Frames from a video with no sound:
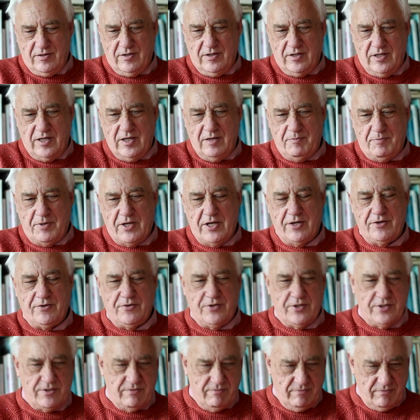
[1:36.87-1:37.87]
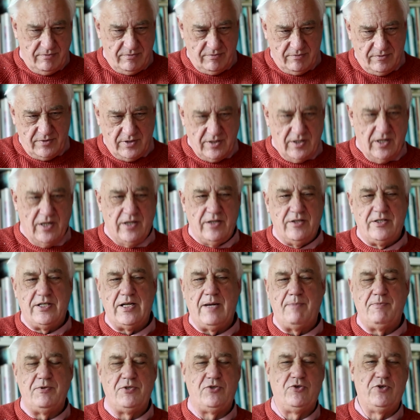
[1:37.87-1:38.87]
part of the
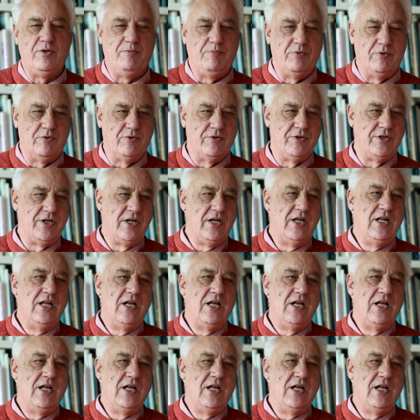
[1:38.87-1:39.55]
Tapestry board.